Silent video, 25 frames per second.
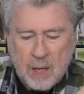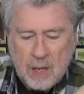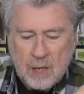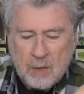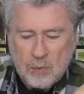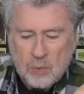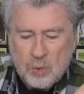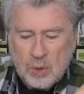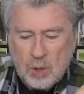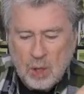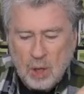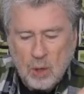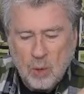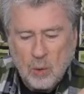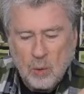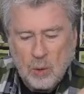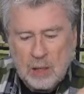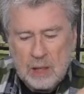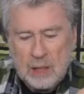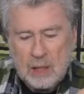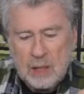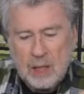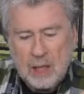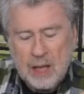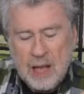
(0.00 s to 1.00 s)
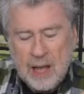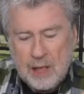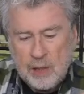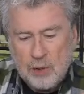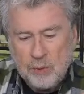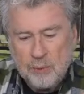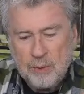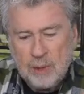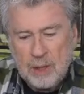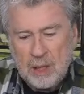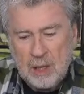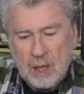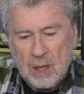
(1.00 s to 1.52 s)
So in the last
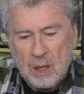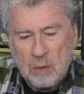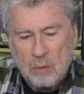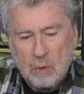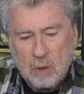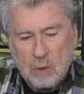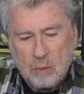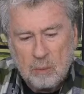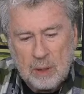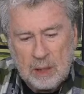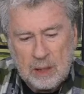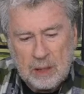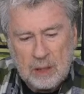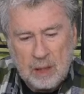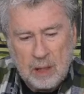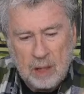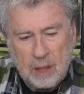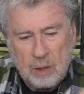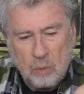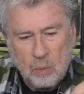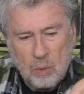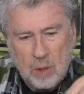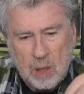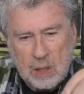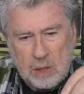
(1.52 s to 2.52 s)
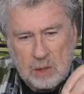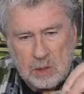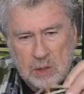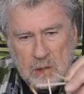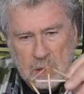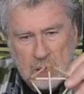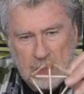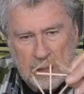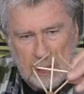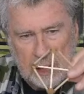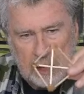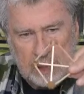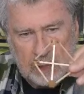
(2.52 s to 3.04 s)
video what we did was
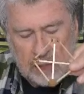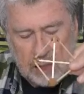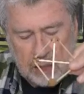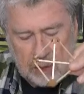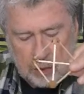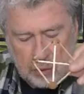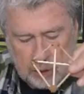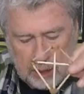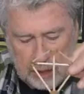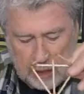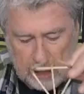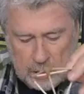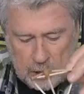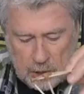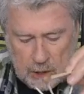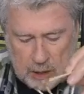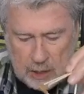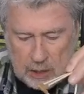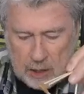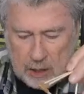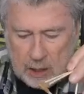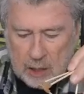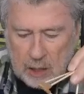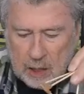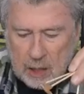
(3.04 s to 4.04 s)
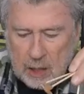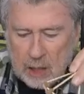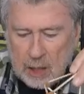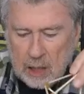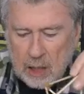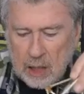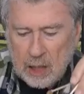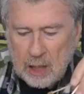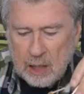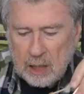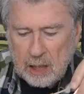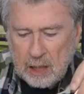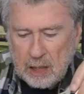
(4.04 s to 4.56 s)
the tetrahedron,
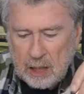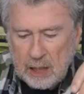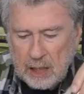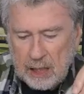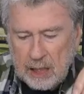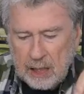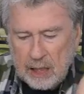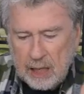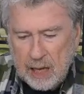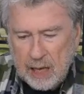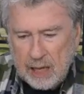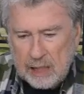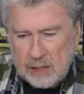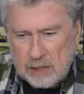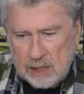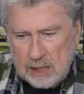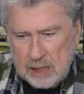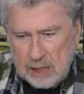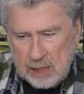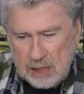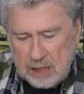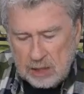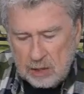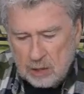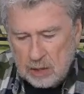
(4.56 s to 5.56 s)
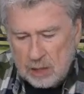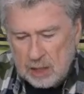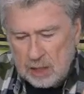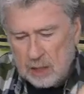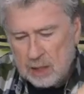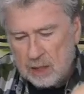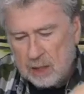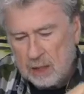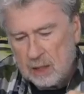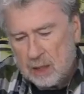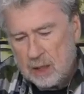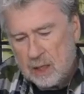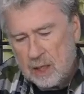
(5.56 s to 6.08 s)
the
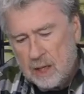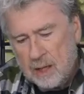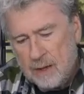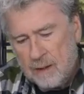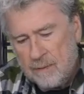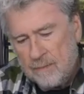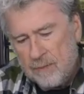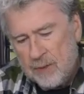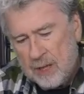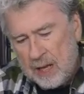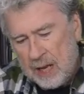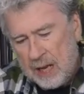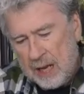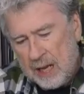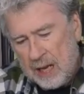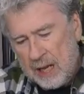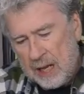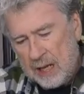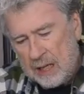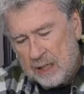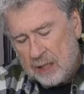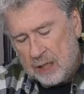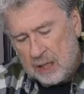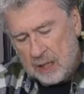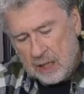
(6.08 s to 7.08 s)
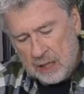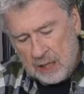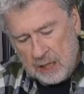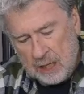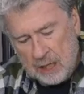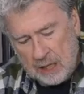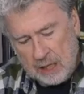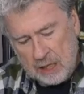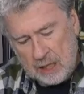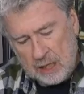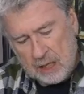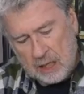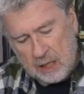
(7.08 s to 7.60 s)
hexahedron, and
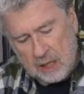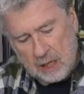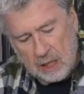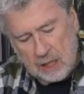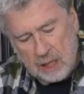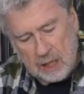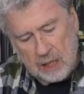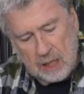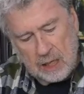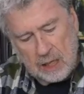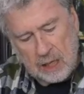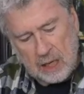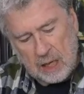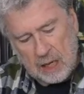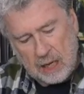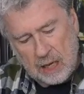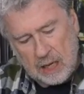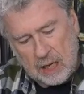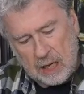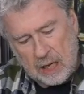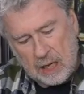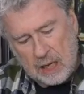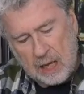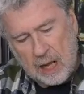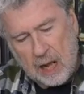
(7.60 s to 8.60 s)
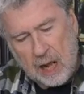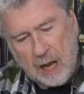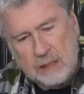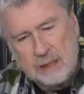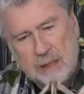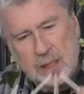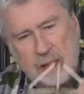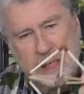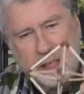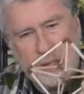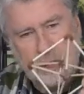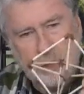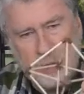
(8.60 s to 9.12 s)
the
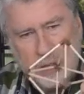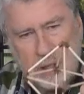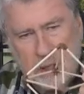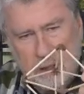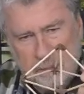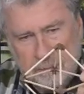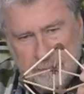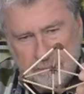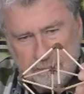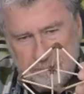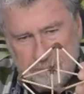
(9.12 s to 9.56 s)
octahedron.